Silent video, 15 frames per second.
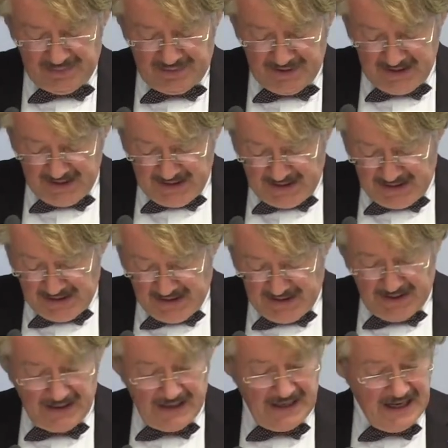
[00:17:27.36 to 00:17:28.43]
up
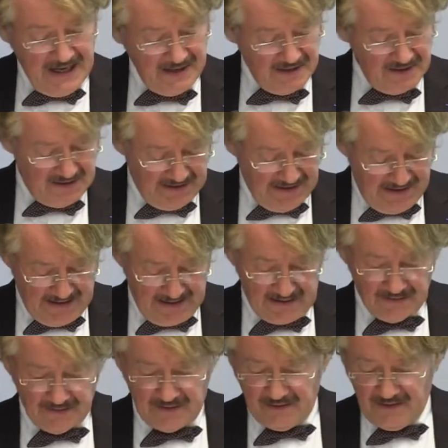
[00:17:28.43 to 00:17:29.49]

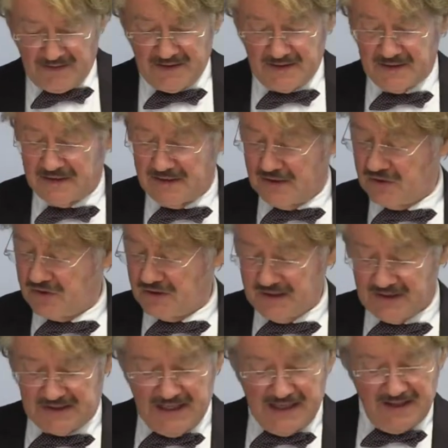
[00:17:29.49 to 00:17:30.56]
India, this is
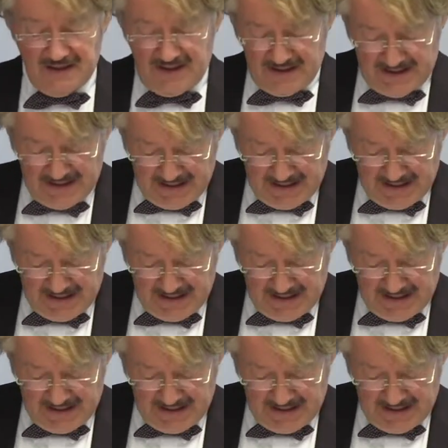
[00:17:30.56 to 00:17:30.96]
interesting,